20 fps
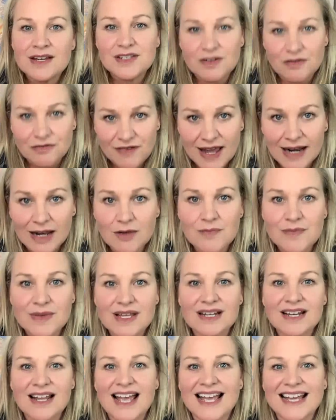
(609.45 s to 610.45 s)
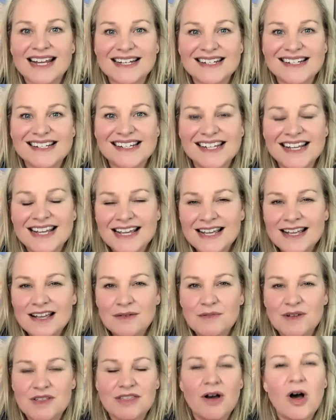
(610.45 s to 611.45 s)
development and
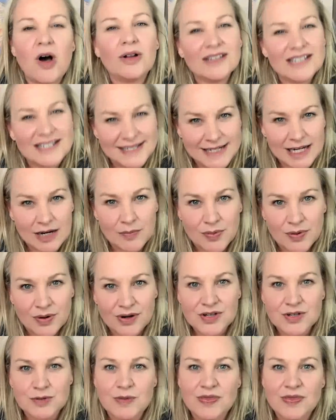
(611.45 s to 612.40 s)
with a holistic approach